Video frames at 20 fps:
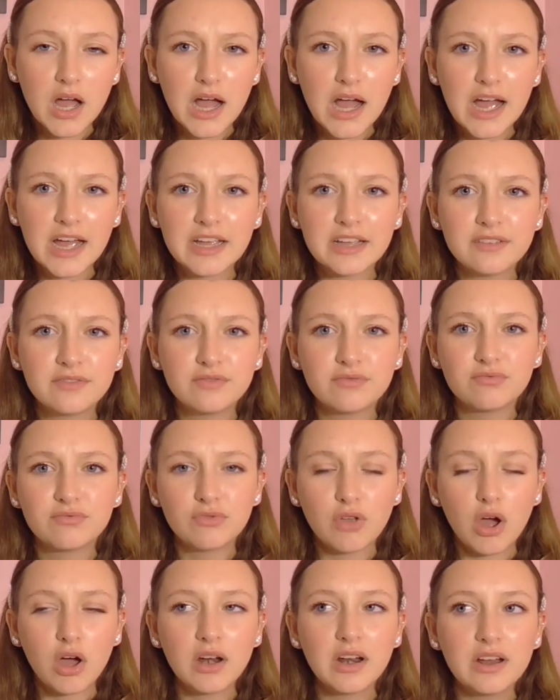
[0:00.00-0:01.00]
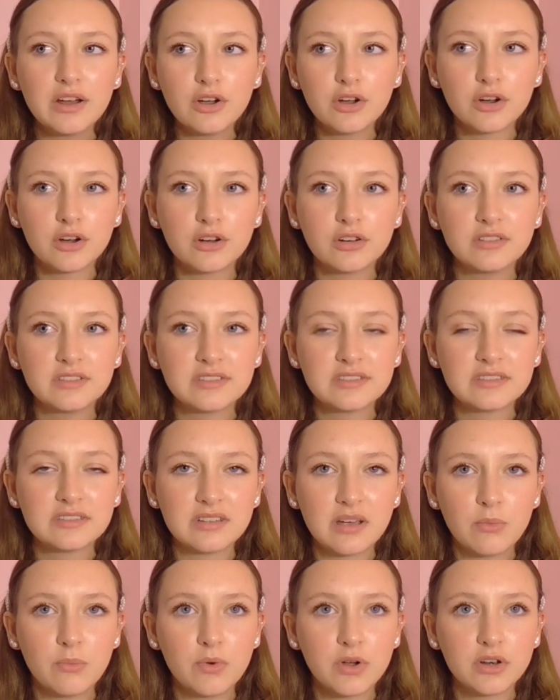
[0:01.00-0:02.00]
I thought I heard
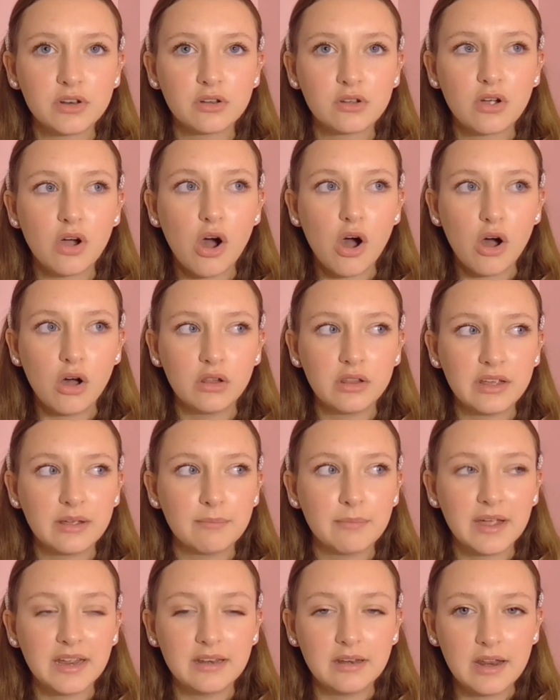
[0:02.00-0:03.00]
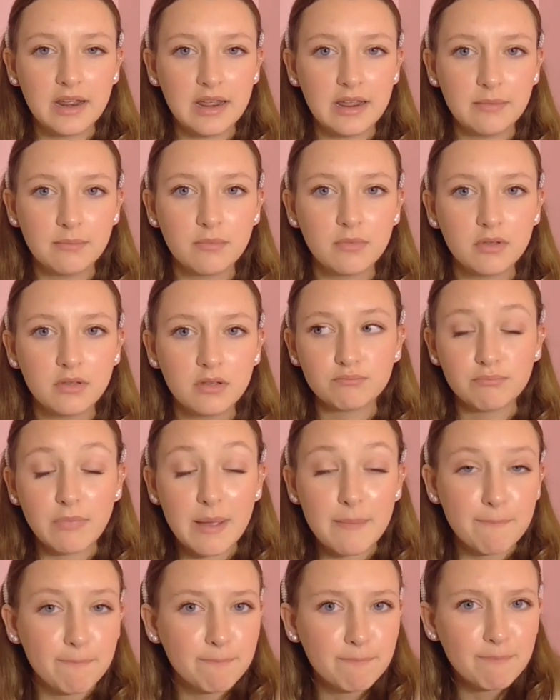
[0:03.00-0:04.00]
someone calling my name.
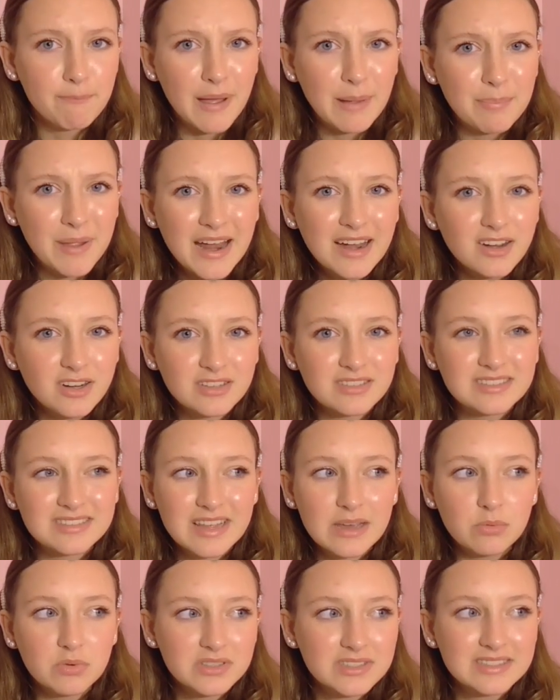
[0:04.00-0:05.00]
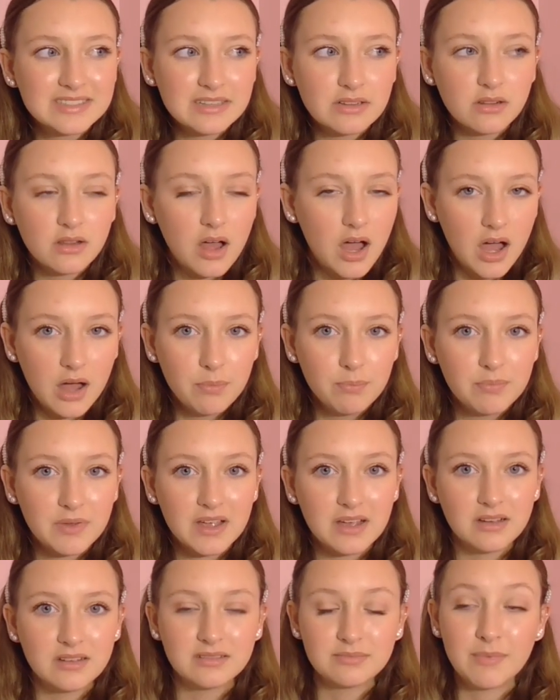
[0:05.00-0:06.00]
My parents, they were still up
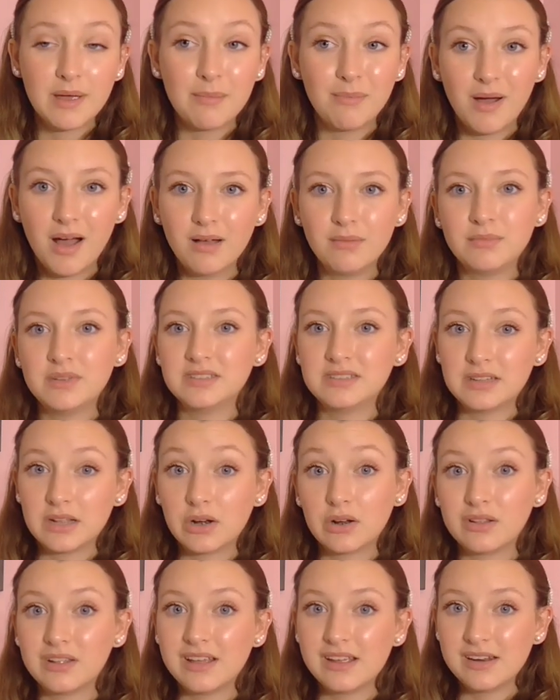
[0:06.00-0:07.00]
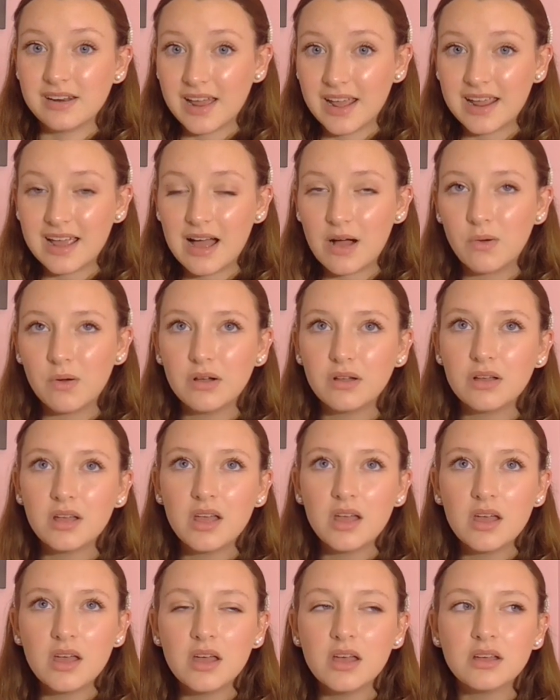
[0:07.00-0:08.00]
because my mom is literally a night owl.
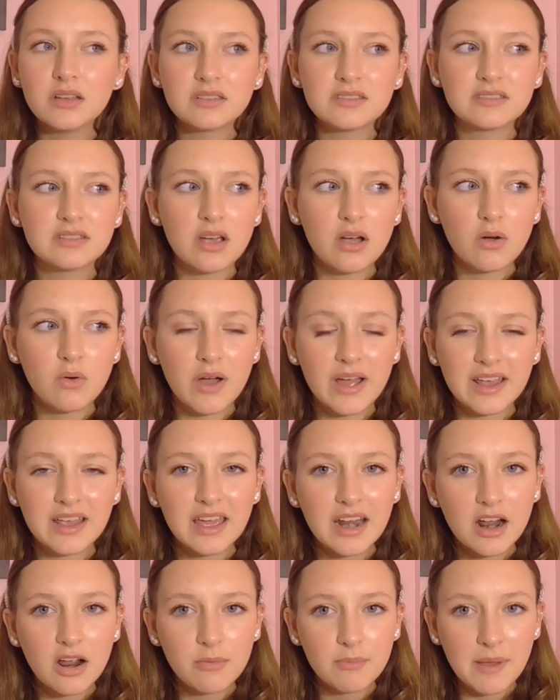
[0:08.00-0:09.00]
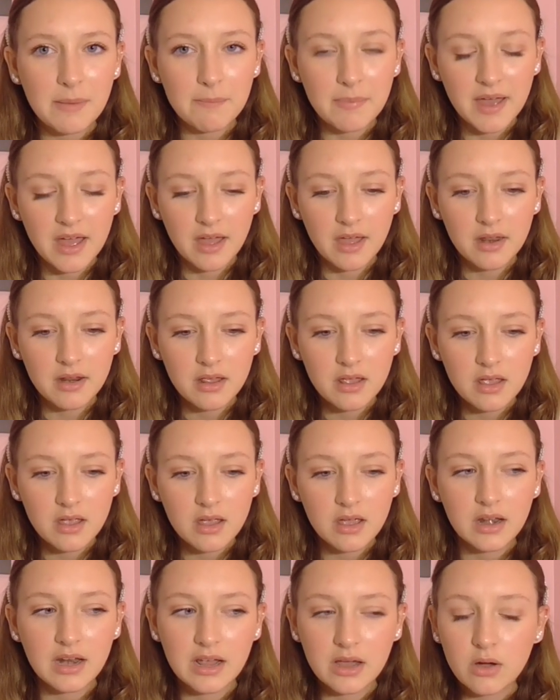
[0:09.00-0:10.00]
So I get out of my bed
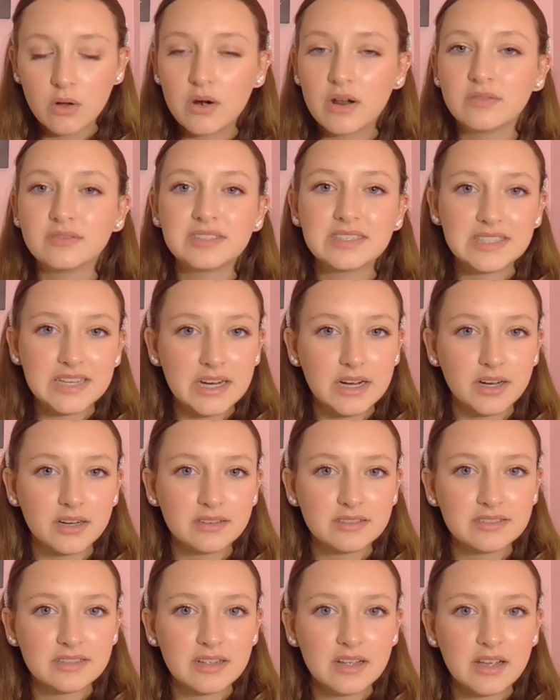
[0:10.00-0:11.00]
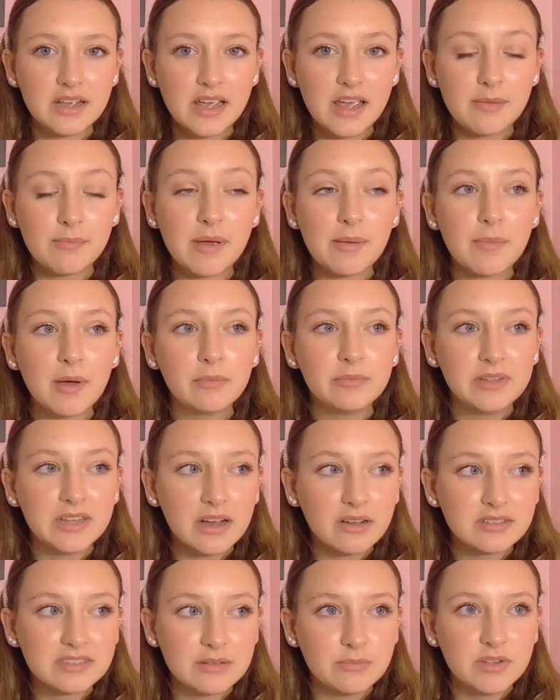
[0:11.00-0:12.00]
and I go downstairs and my mom
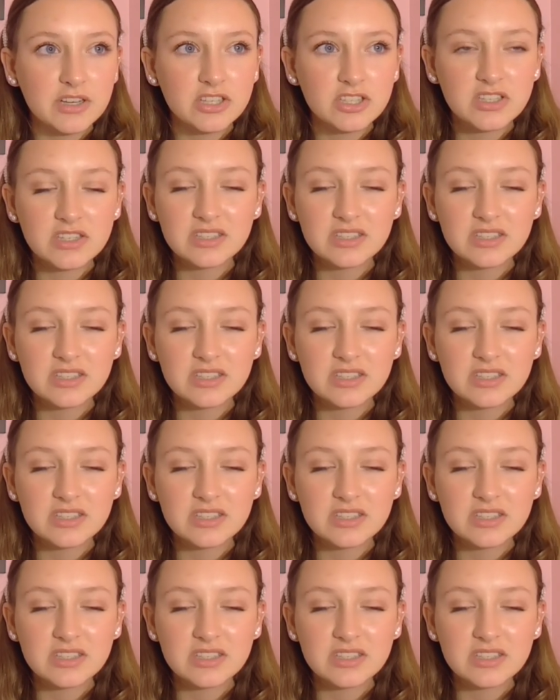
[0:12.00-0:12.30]
yells at me.